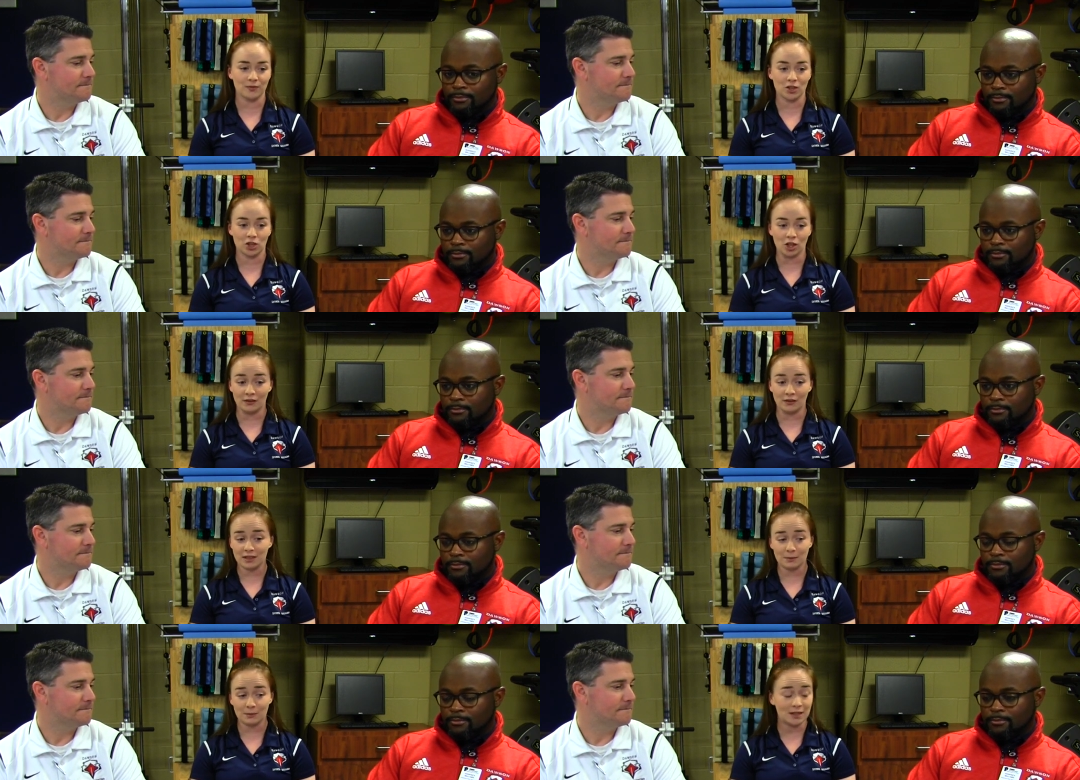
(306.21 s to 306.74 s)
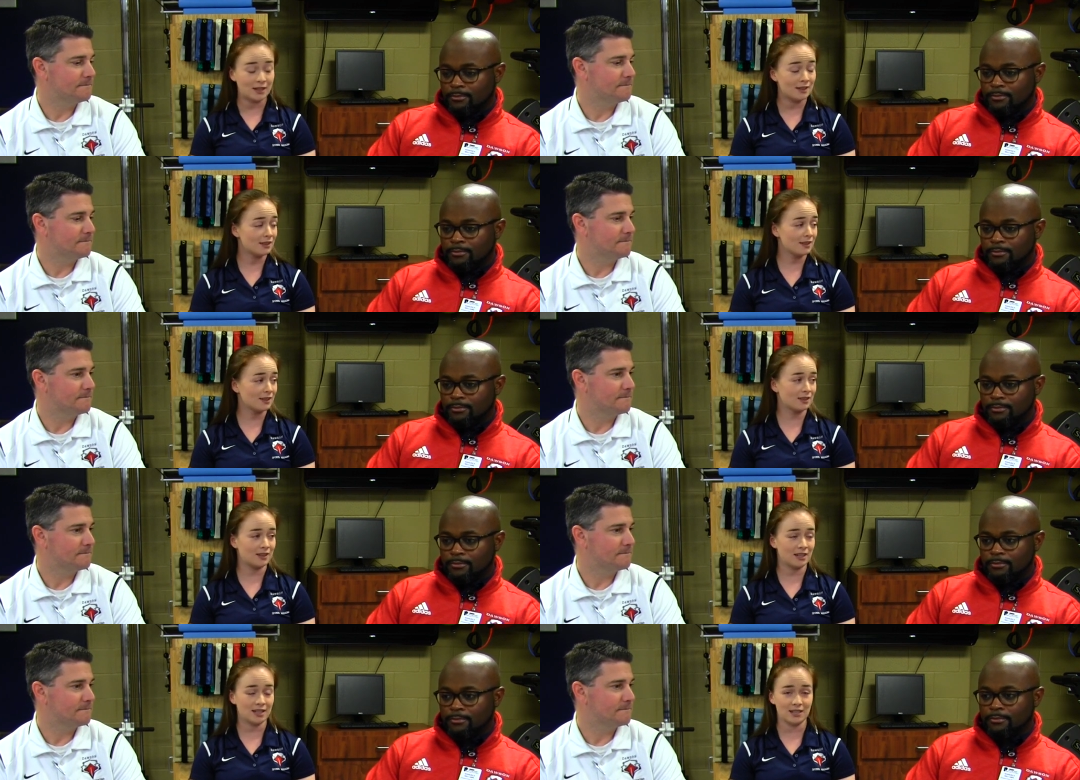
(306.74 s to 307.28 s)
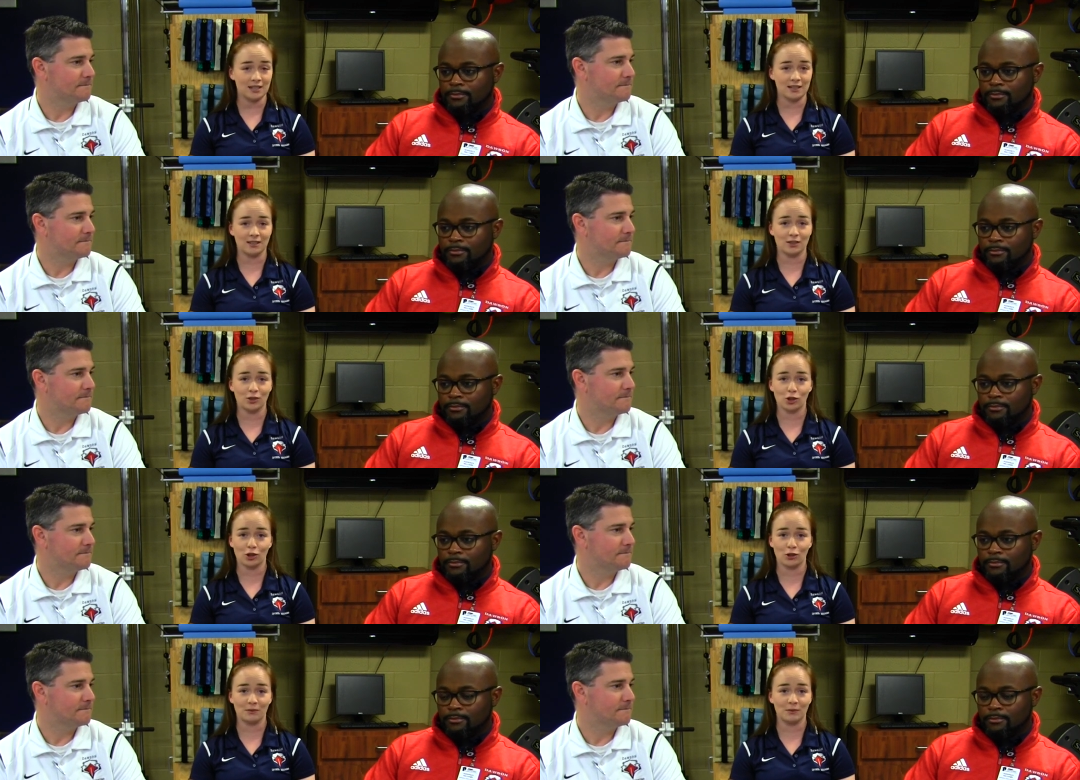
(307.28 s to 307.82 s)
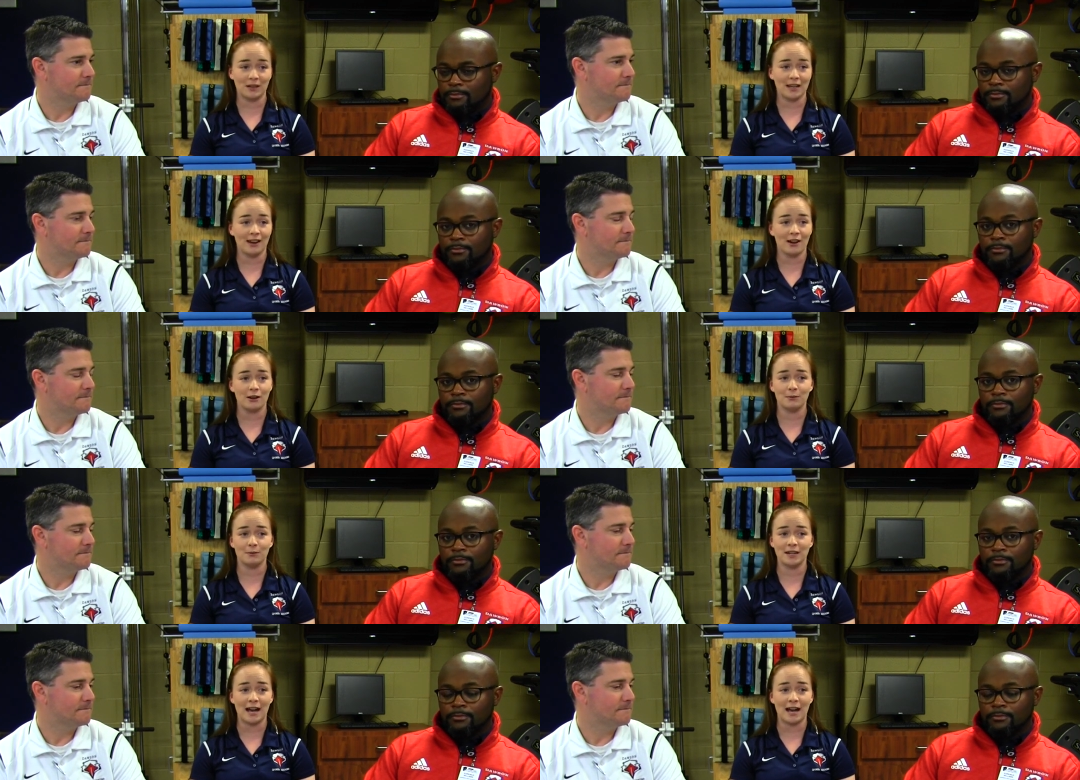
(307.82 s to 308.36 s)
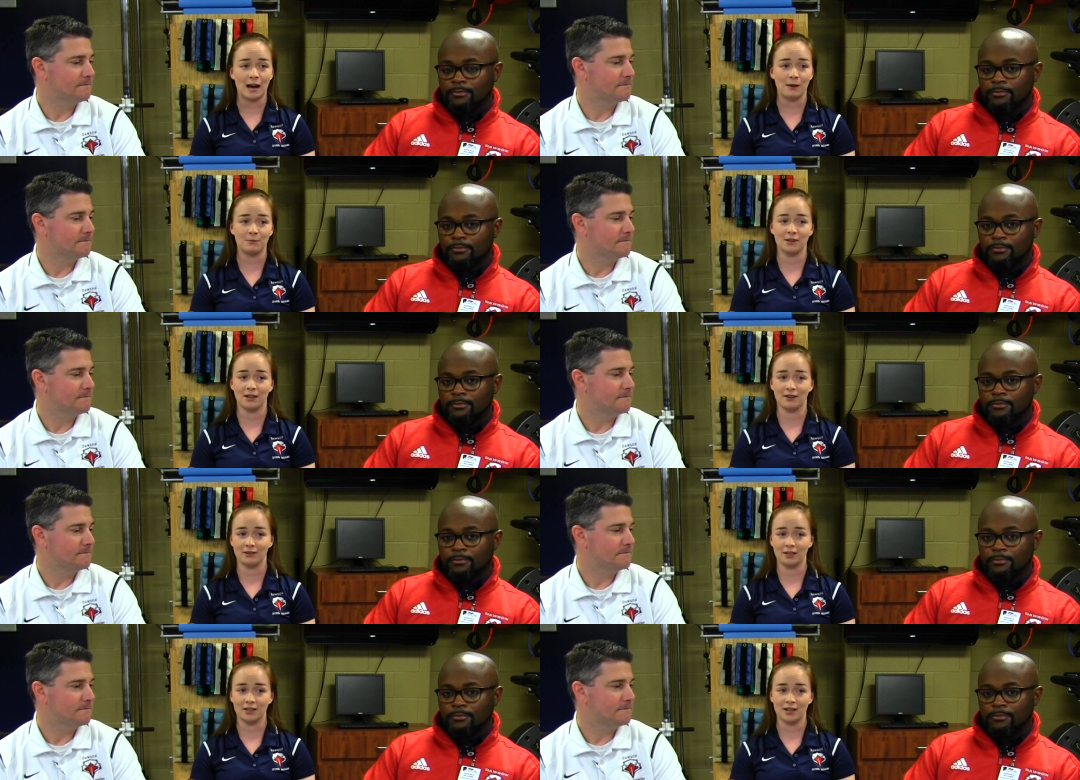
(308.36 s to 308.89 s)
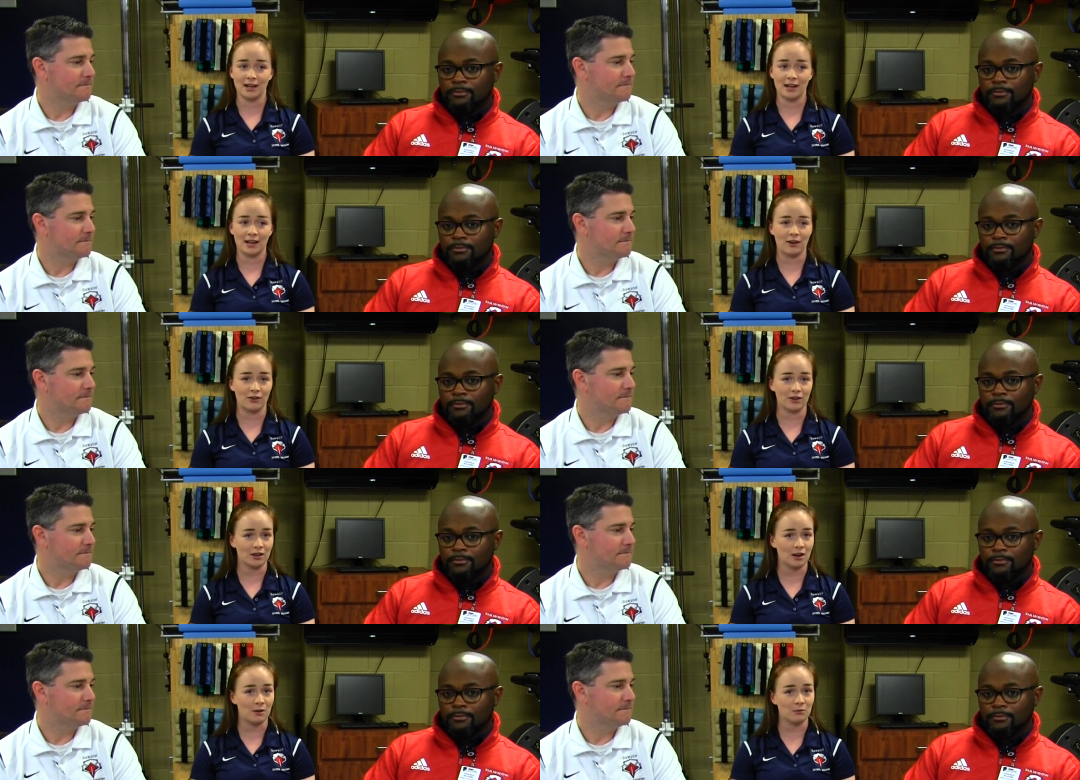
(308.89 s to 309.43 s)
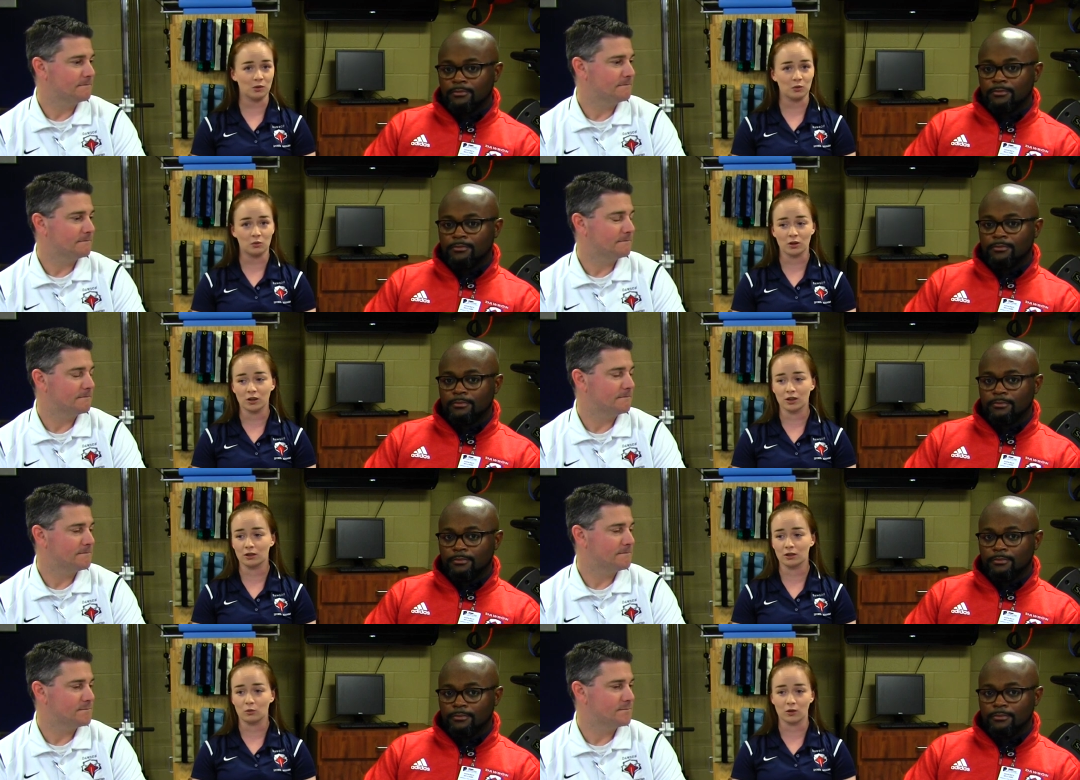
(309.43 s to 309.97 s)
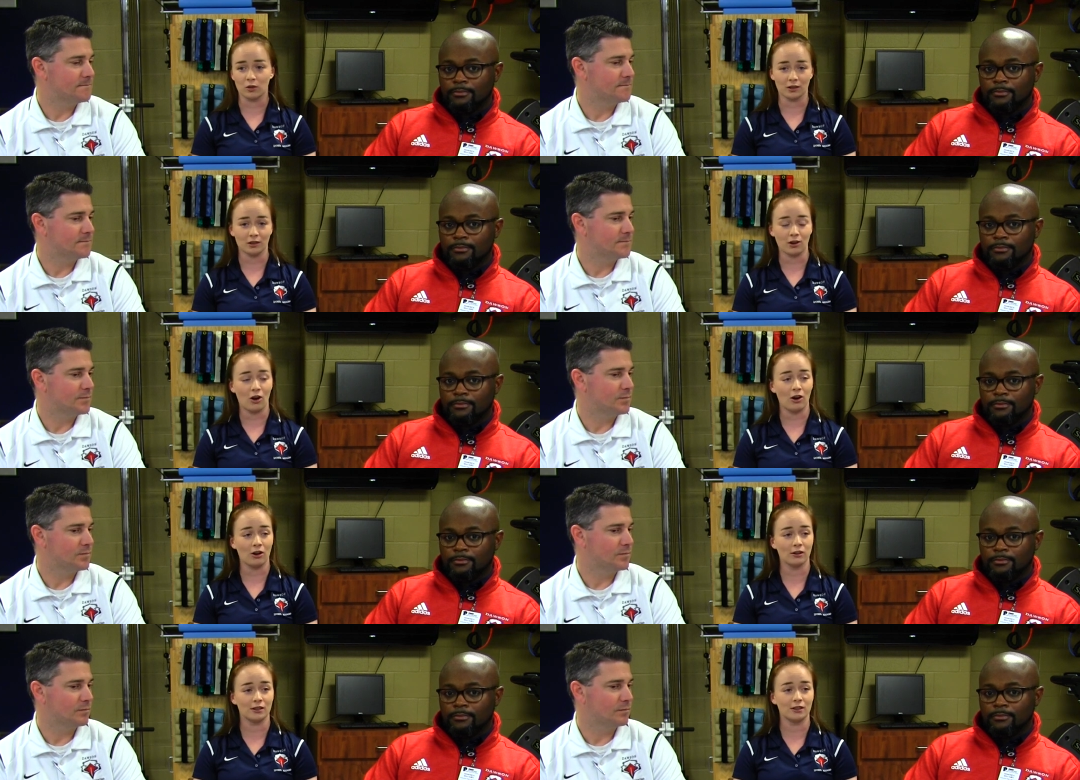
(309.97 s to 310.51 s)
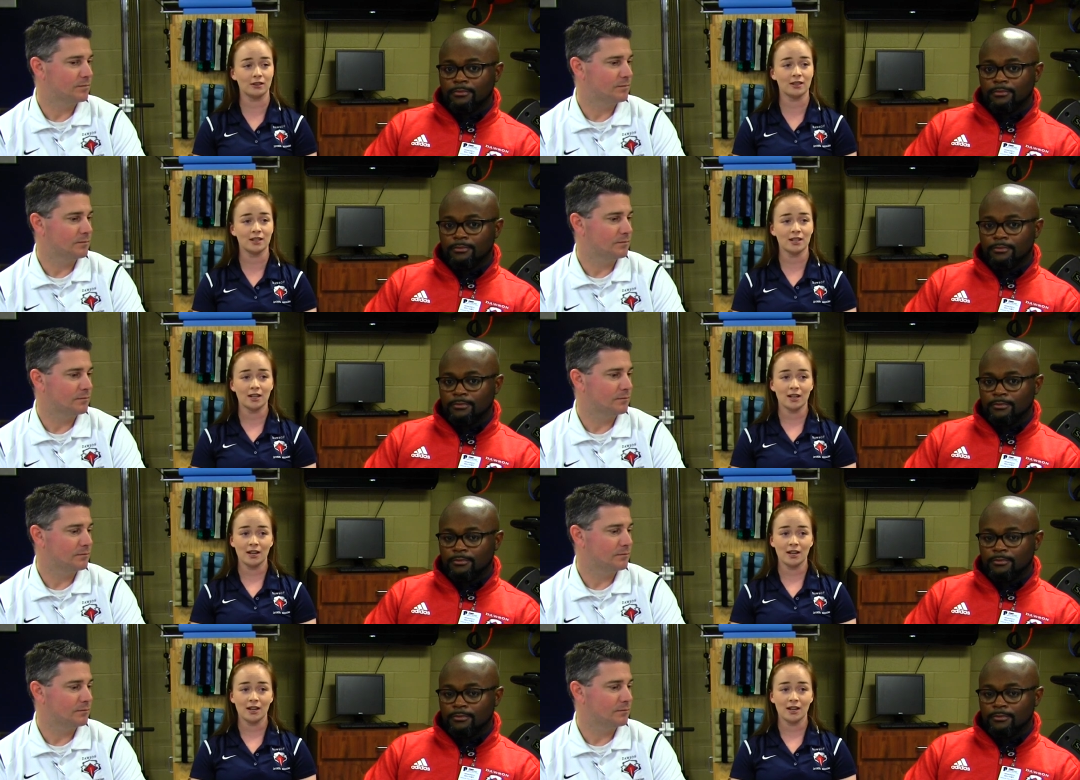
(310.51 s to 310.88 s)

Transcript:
Speaker 1: Jeff Smith, he's shown me how to be happy every day, how to come to work, work hard,